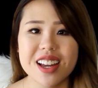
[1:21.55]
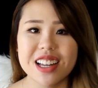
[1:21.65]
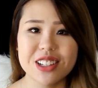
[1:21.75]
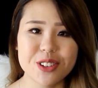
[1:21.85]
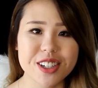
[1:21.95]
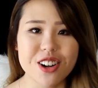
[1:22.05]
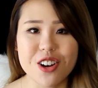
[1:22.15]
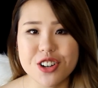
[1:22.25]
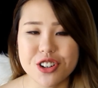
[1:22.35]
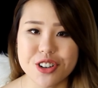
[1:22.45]
and load in
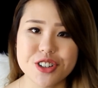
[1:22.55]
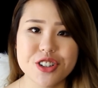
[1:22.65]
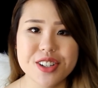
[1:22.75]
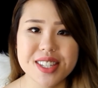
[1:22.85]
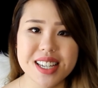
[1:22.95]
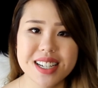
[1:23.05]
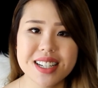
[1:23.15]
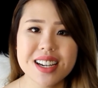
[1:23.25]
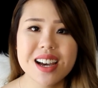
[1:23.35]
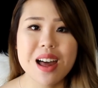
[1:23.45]
all your groceries in,